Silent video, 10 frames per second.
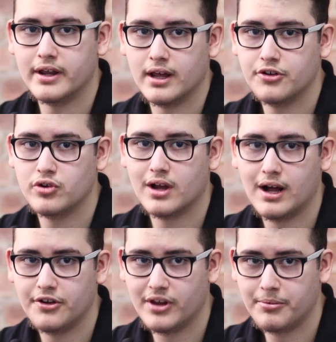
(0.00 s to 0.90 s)
history
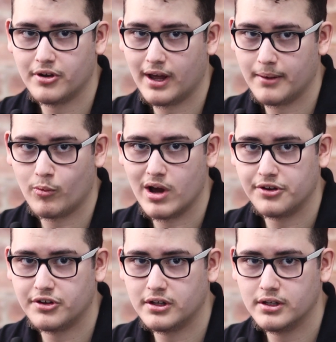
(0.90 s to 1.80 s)
concepts at
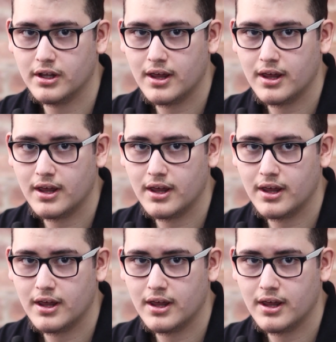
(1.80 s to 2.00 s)
IMYC.